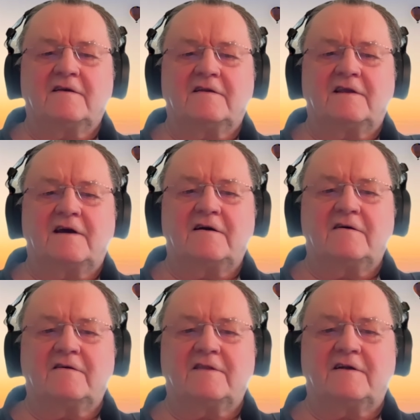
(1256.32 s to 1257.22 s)

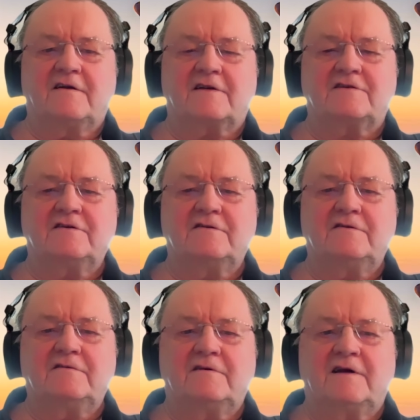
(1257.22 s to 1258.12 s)
Now, there are
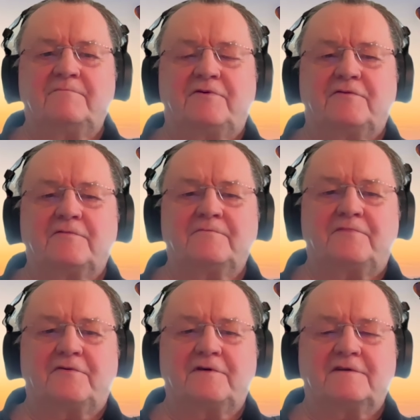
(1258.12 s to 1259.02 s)
two
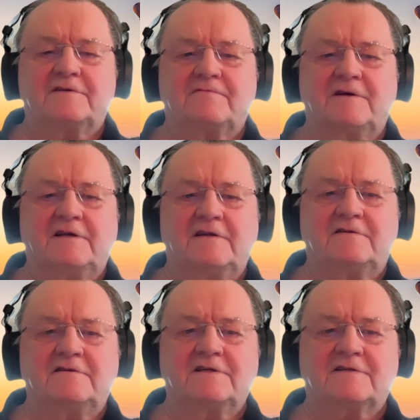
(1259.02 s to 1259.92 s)
important points we need
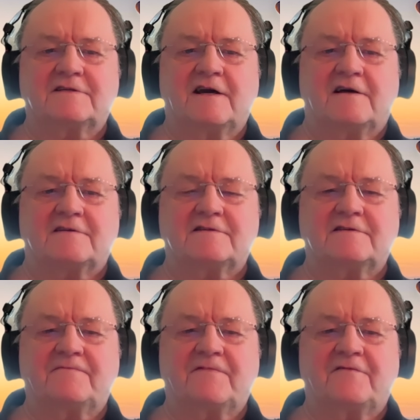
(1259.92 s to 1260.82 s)
to
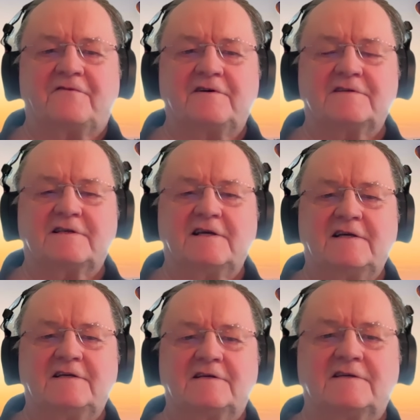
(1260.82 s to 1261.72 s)
discuss.
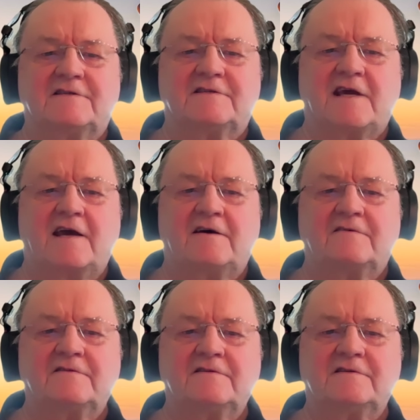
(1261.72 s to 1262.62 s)
Firstly,
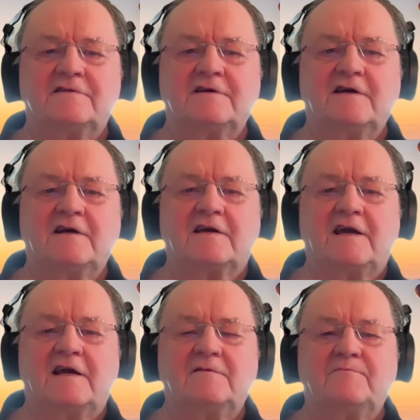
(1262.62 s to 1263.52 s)
sounds
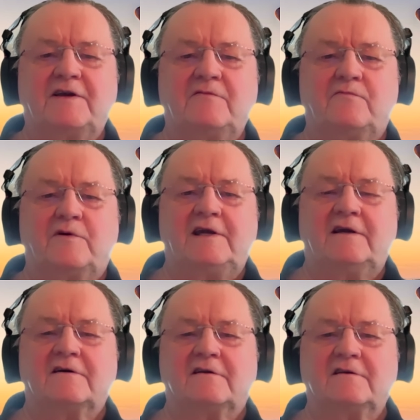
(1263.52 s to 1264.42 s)
can be
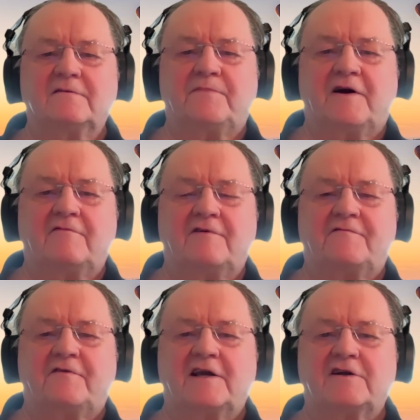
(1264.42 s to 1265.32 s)
weakened by
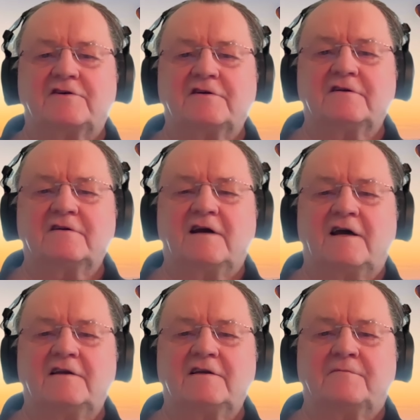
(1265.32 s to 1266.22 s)
reflection
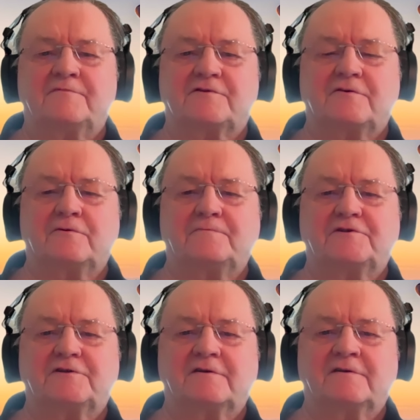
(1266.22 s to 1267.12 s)
and
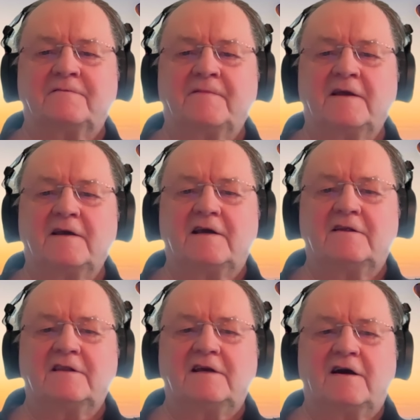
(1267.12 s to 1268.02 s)
absorption
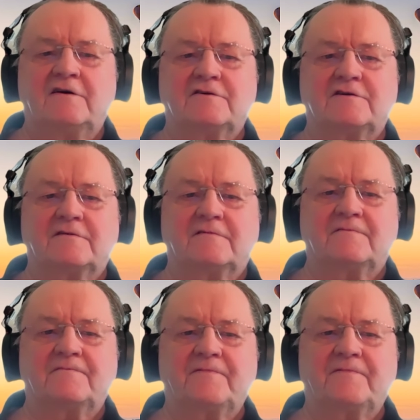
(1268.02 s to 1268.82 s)
in the ocean.